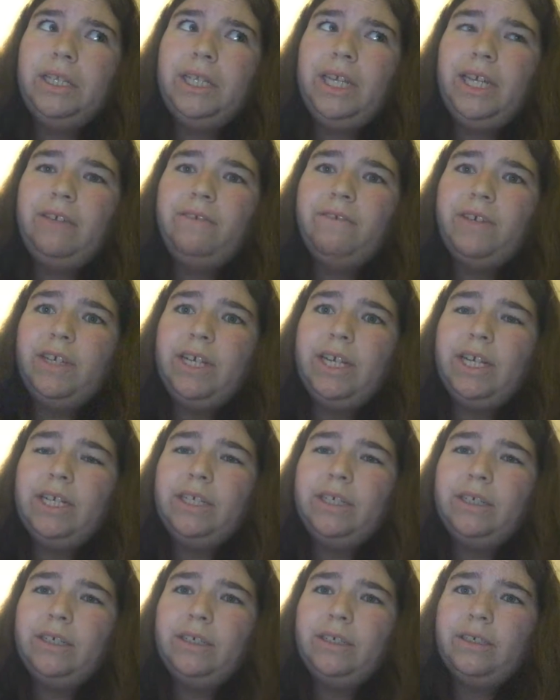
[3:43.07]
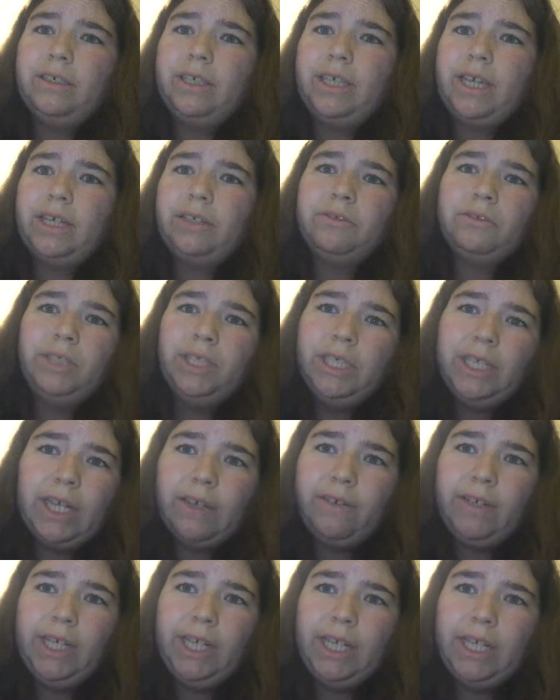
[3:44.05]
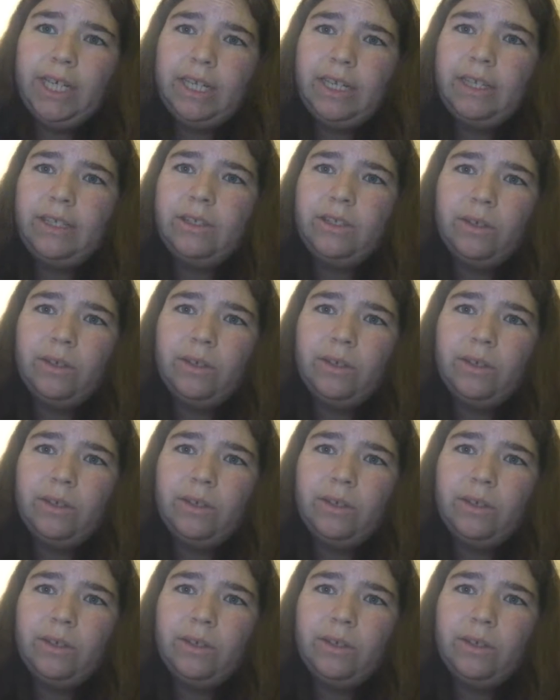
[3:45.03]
David and Catherine didn't have any kids.